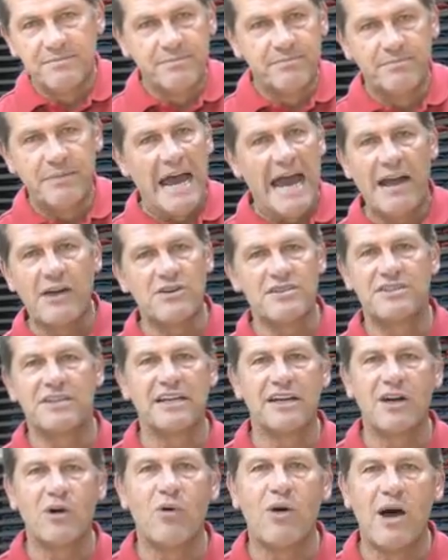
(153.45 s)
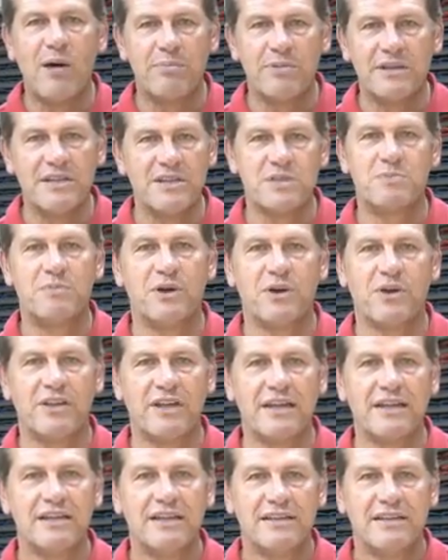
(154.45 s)
Banners didn't go up in this
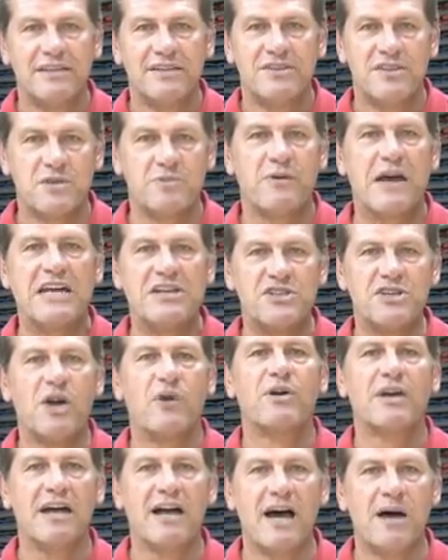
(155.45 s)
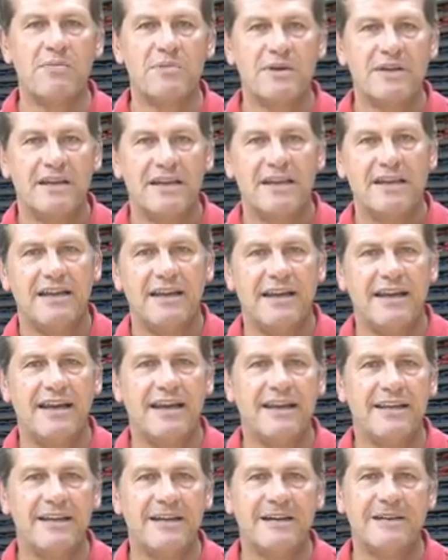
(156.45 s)
building just by showing up
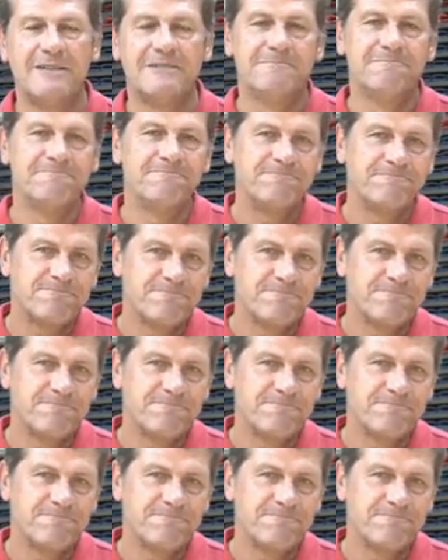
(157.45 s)
and um,